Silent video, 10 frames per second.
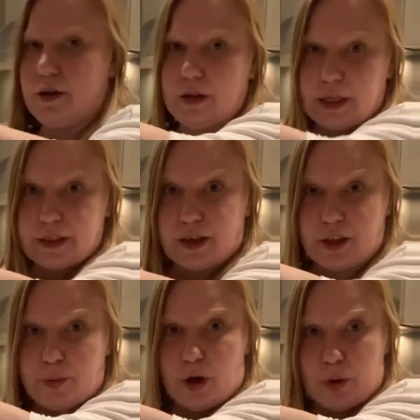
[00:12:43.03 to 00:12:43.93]
inside
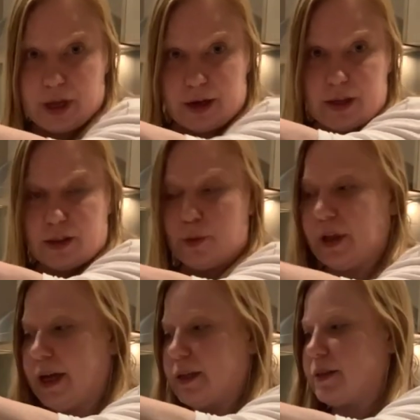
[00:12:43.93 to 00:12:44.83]
the bowl without hitting the
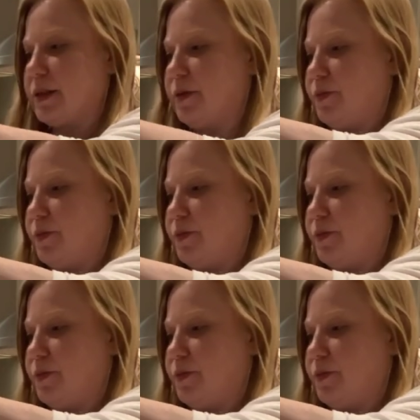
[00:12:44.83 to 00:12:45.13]
blades.